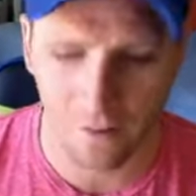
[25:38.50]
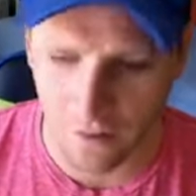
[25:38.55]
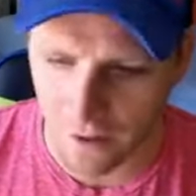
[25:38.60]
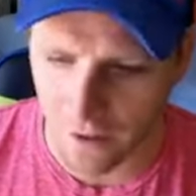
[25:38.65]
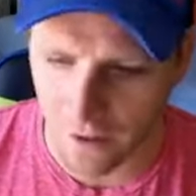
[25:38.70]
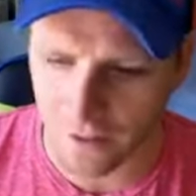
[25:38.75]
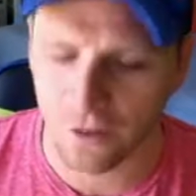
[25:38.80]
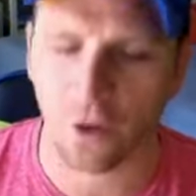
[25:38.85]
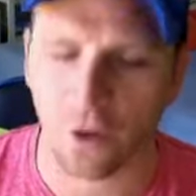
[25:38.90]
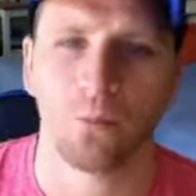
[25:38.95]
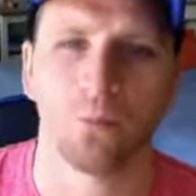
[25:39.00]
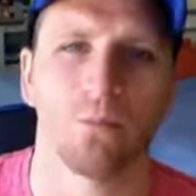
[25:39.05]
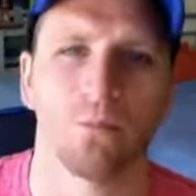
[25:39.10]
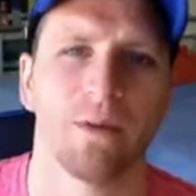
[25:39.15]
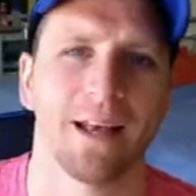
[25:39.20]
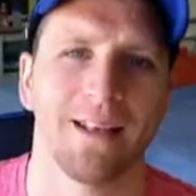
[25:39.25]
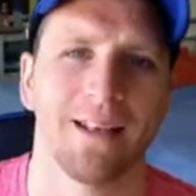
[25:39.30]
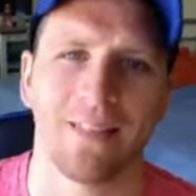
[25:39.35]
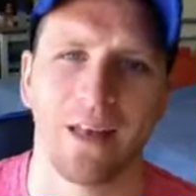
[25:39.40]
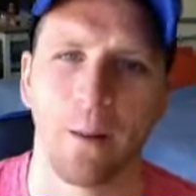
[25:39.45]
I don't
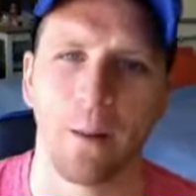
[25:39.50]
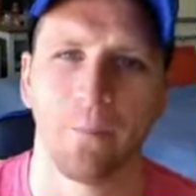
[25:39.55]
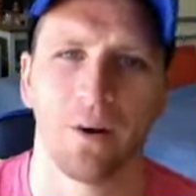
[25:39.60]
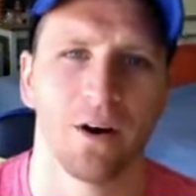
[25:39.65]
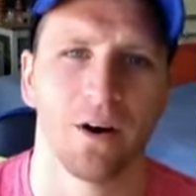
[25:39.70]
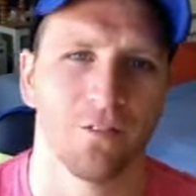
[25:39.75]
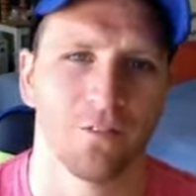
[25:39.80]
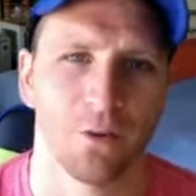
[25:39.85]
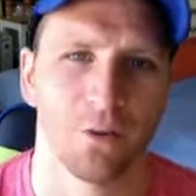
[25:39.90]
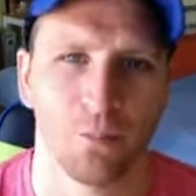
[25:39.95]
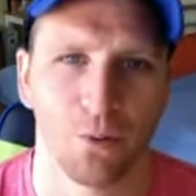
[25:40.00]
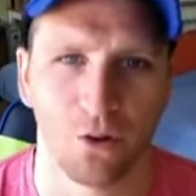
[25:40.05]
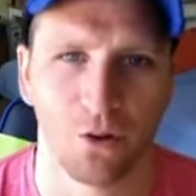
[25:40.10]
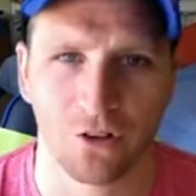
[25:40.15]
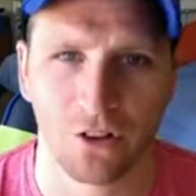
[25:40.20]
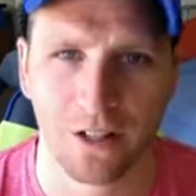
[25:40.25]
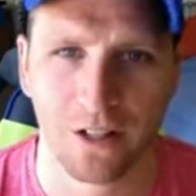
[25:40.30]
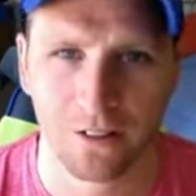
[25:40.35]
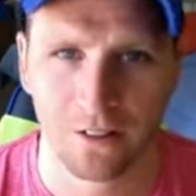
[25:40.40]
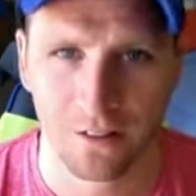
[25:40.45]
make that part of the
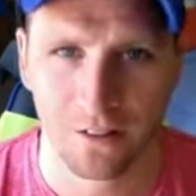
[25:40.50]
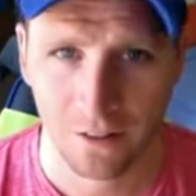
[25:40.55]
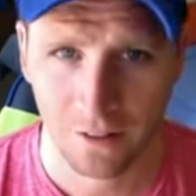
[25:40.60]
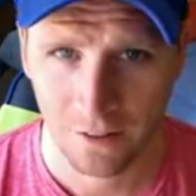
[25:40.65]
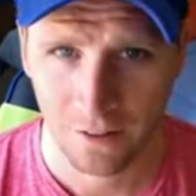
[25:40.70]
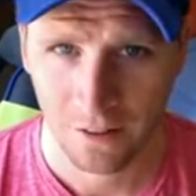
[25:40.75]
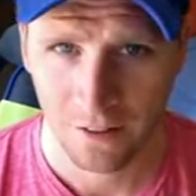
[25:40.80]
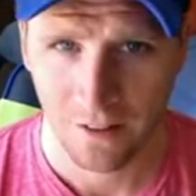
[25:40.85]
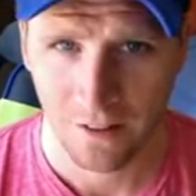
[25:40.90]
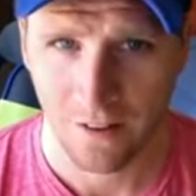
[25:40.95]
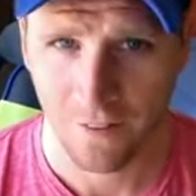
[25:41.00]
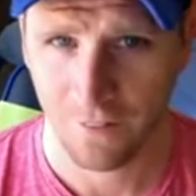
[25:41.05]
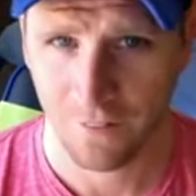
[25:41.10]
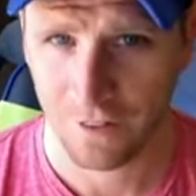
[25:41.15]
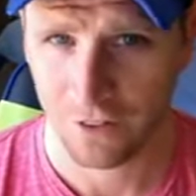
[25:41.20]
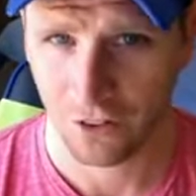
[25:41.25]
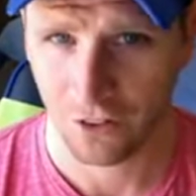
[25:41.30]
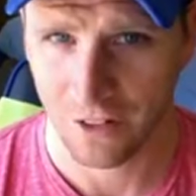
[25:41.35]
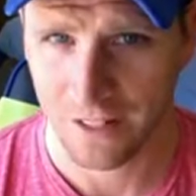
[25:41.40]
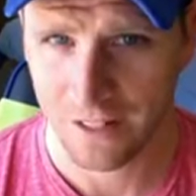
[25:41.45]
project
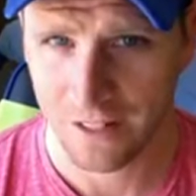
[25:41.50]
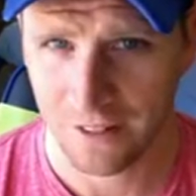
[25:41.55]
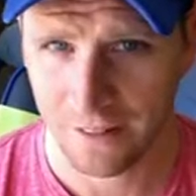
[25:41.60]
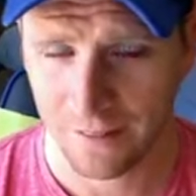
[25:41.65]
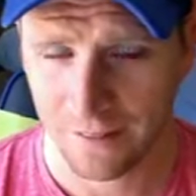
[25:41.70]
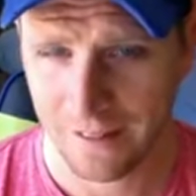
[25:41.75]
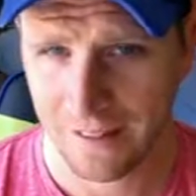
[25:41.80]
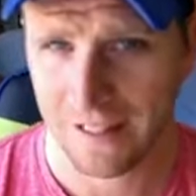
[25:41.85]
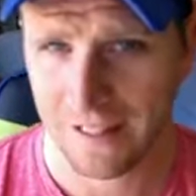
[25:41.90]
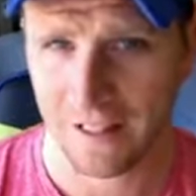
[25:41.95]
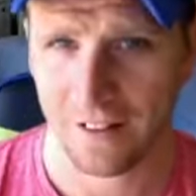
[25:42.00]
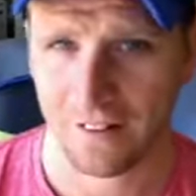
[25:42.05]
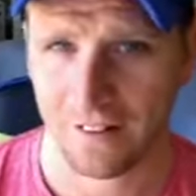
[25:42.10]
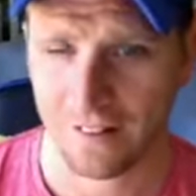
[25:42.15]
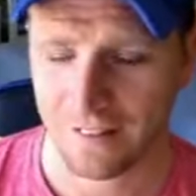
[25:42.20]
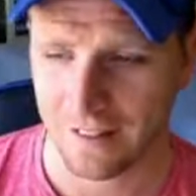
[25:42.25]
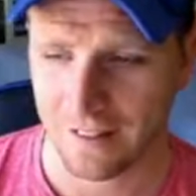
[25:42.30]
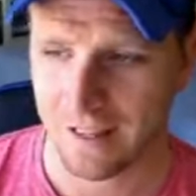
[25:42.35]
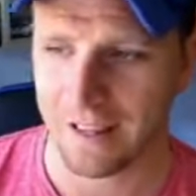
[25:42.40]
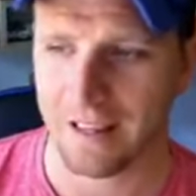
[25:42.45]
officially.
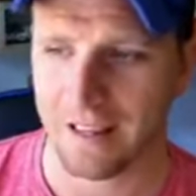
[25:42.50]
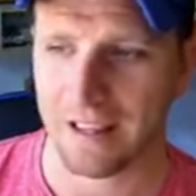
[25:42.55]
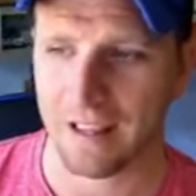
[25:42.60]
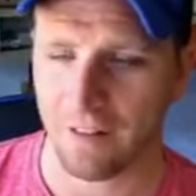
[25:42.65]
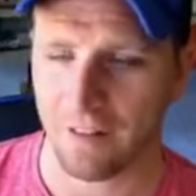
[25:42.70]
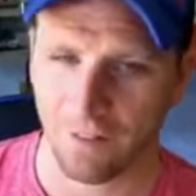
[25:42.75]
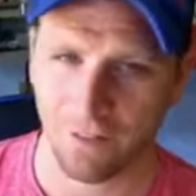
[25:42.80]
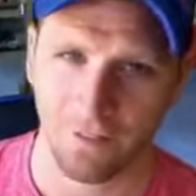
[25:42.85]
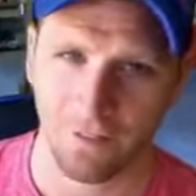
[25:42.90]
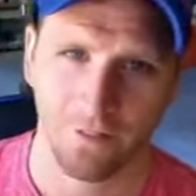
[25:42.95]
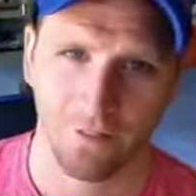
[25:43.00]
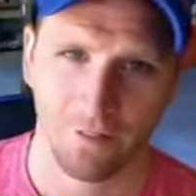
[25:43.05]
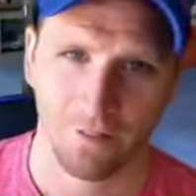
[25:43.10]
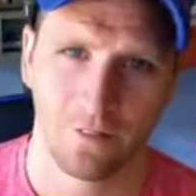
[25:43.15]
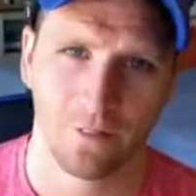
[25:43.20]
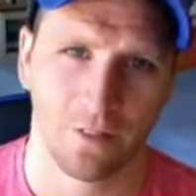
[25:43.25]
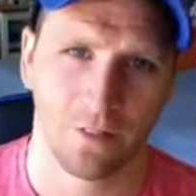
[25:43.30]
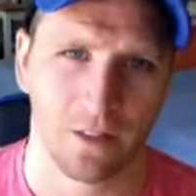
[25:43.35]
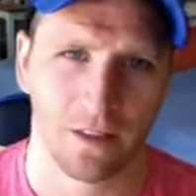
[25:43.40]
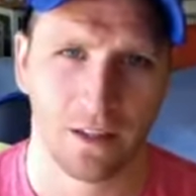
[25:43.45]
It's if
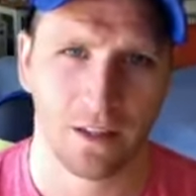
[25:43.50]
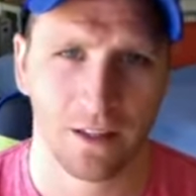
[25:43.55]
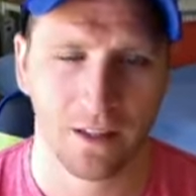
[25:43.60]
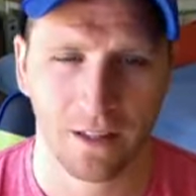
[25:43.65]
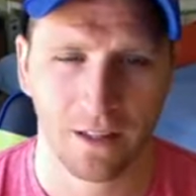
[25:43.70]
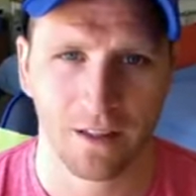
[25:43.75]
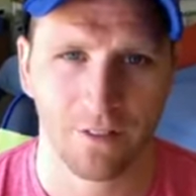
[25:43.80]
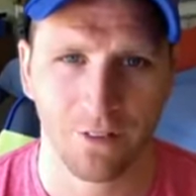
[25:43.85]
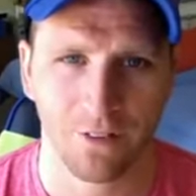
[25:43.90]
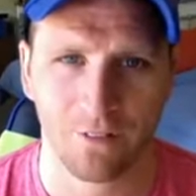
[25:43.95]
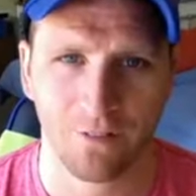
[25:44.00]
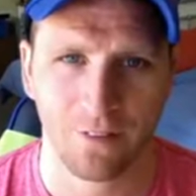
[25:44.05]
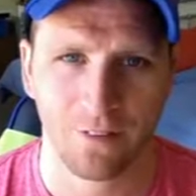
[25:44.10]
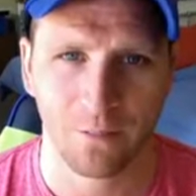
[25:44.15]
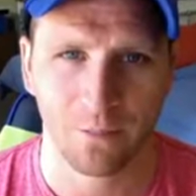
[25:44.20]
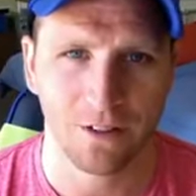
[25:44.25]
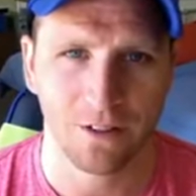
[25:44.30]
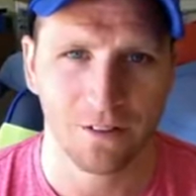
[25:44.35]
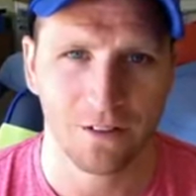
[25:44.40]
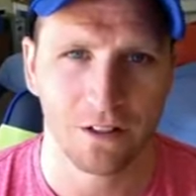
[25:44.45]
the if the
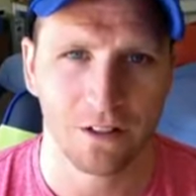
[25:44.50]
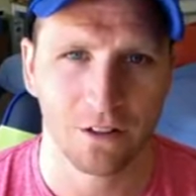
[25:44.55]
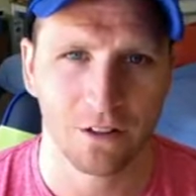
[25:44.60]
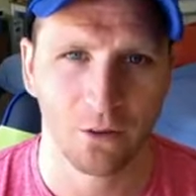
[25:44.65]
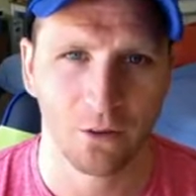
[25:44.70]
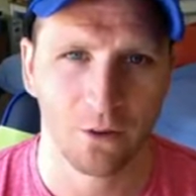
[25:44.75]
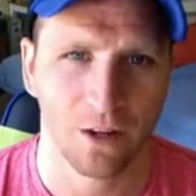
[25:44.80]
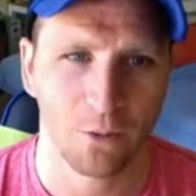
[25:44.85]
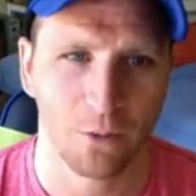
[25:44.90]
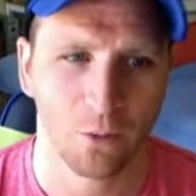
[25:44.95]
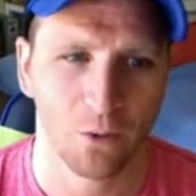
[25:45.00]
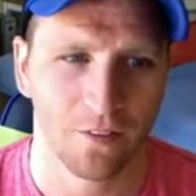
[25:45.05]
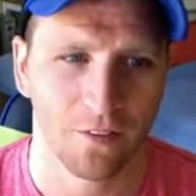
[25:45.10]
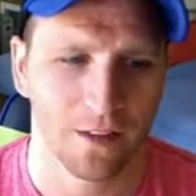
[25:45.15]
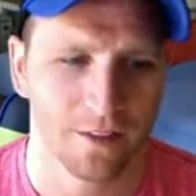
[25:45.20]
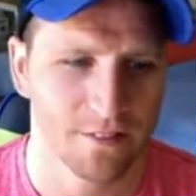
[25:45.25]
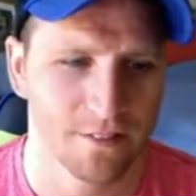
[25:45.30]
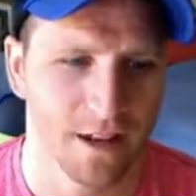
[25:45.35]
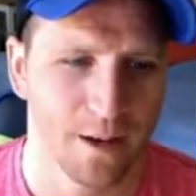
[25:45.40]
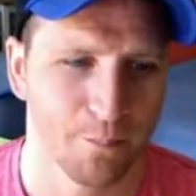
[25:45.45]
families in the UK want
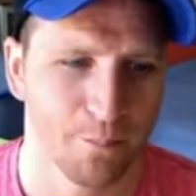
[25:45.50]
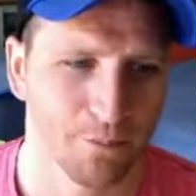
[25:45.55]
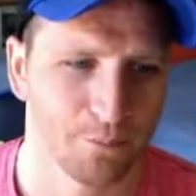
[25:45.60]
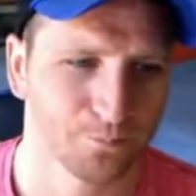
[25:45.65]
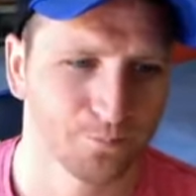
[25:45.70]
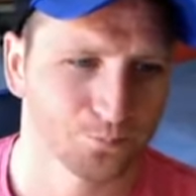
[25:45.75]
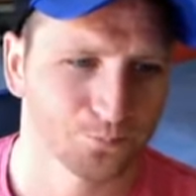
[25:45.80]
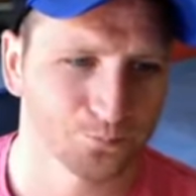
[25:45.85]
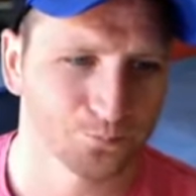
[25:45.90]
that to happen.